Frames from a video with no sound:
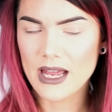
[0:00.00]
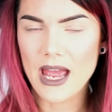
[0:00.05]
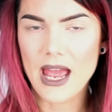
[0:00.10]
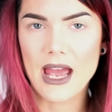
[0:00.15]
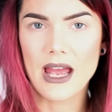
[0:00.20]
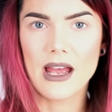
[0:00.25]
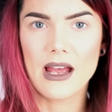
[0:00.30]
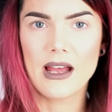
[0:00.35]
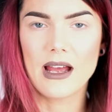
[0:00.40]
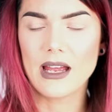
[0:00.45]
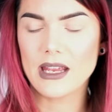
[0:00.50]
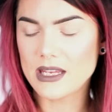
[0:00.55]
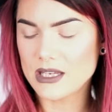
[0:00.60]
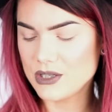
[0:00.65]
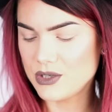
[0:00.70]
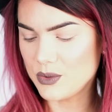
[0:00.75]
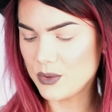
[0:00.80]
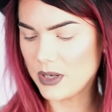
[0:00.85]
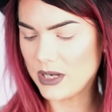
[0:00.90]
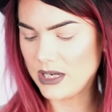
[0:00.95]
I
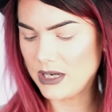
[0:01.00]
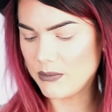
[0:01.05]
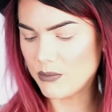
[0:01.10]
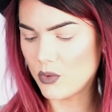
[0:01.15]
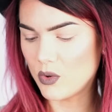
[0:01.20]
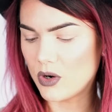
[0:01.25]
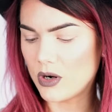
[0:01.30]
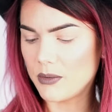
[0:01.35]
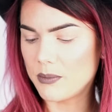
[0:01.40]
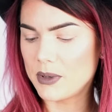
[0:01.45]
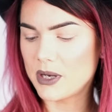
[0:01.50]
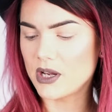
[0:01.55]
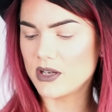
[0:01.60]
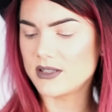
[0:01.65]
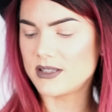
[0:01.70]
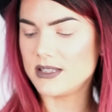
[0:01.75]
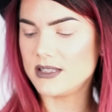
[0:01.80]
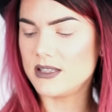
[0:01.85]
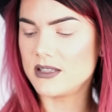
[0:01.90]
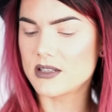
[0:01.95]
can do any more,
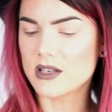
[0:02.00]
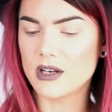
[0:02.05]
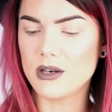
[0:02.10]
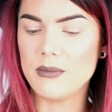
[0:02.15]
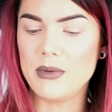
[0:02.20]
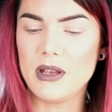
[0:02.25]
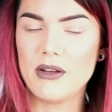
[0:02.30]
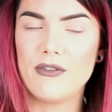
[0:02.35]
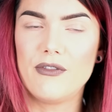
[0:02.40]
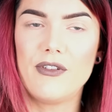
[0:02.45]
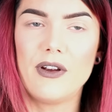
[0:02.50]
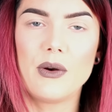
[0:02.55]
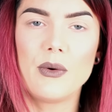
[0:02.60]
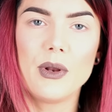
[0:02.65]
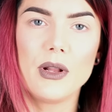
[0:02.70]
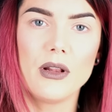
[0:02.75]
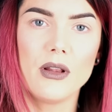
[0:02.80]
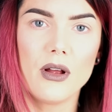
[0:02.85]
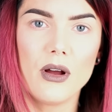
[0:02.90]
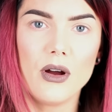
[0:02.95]
because this is gonna be a
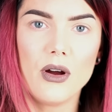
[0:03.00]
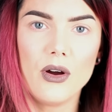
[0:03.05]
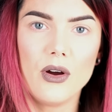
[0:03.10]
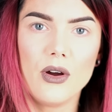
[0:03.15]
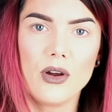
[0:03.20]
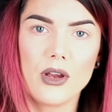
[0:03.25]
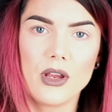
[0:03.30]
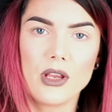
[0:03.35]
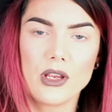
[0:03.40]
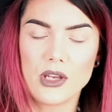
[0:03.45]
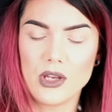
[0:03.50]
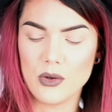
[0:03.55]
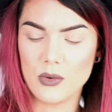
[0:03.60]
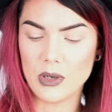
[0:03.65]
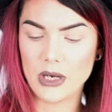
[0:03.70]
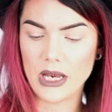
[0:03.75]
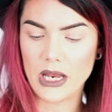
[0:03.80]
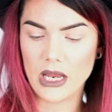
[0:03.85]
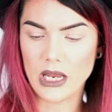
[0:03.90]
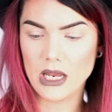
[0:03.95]
very long
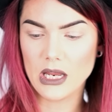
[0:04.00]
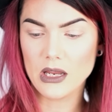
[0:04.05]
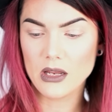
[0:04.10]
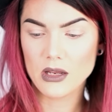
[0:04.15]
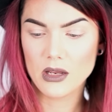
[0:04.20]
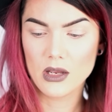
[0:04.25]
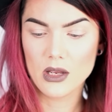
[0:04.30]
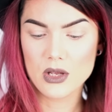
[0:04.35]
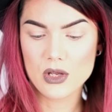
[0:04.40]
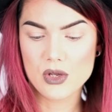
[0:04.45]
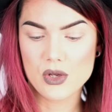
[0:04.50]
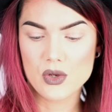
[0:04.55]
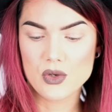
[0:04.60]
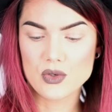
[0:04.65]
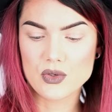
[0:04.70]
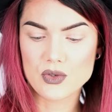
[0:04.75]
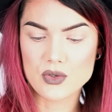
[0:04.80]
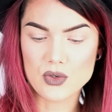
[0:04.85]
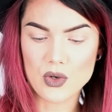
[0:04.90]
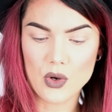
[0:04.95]
Q&A.
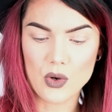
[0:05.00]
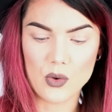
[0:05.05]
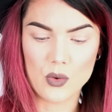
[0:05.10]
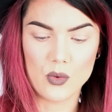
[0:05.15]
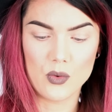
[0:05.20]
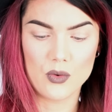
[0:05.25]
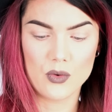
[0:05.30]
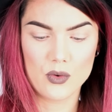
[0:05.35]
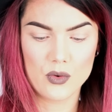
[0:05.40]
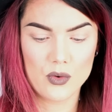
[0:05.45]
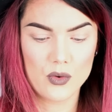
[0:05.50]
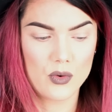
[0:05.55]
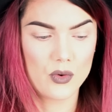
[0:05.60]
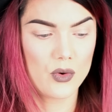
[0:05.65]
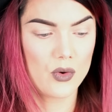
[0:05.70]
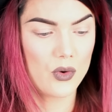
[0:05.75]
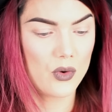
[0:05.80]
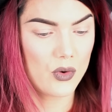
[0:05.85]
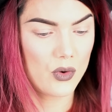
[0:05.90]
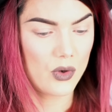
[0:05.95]
So,
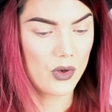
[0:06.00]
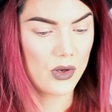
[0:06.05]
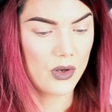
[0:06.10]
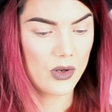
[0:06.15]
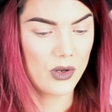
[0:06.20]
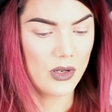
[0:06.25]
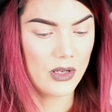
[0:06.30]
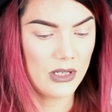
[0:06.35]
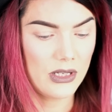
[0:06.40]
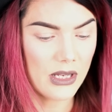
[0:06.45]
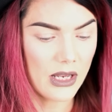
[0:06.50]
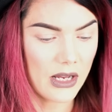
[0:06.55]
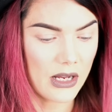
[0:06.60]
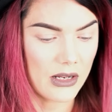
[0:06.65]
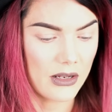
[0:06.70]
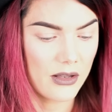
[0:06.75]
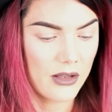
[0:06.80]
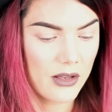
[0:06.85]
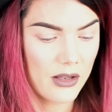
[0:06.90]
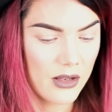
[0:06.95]

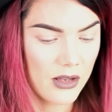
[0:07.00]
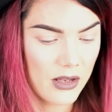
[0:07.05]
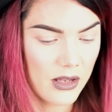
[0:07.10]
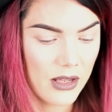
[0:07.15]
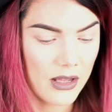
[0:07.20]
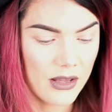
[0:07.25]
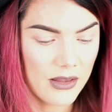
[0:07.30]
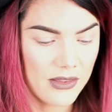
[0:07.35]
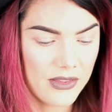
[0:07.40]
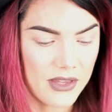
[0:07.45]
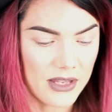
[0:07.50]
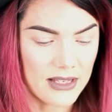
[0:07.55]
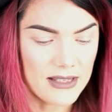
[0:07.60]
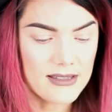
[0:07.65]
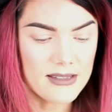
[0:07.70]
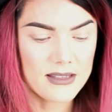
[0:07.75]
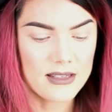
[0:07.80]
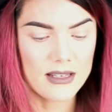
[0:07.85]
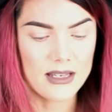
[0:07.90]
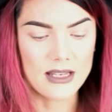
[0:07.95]
yeah,
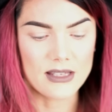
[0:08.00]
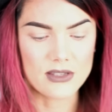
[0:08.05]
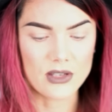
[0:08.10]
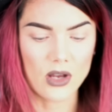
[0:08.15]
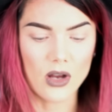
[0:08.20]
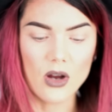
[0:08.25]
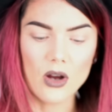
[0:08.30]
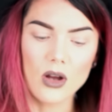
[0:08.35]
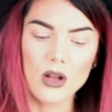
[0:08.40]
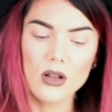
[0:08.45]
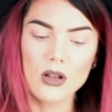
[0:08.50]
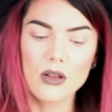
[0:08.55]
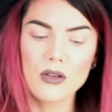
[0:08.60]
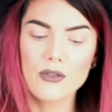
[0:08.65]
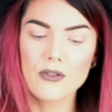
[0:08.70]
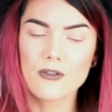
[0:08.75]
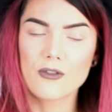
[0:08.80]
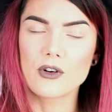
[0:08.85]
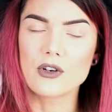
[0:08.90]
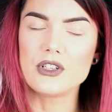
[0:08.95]
this is all
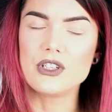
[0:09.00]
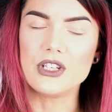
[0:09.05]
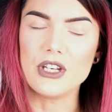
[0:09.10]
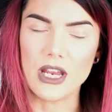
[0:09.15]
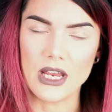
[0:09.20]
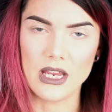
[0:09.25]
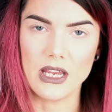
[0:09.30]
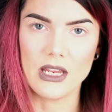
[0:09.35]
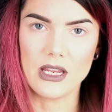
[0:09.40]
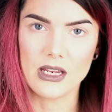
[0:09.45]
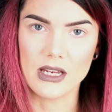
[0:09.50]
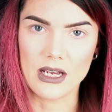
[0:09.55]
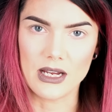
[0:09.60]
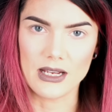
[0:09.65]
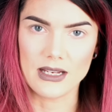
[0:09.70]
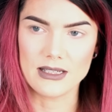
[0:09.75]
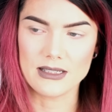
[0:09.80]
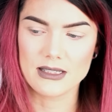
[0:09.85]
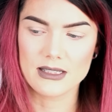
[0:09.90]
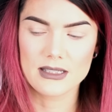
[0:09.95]
for today,
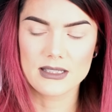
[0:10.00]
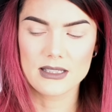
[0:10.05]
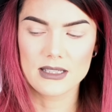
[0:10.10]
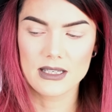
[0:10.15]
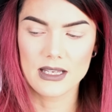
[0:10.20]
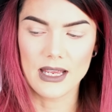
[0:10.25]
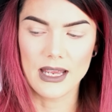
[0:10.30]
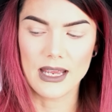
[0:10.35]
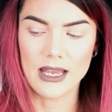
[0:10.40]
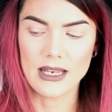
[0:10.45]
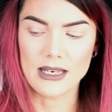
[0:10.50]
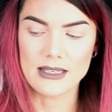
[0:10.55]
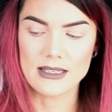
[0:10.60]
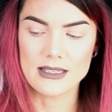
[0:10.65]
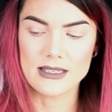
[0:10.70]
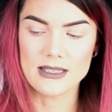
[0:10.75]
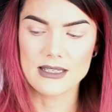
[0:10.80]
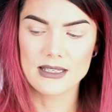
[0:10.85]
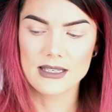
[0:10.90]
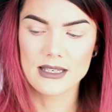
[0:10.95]
guys.
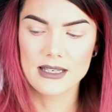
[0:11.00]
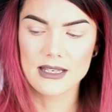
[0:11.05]
And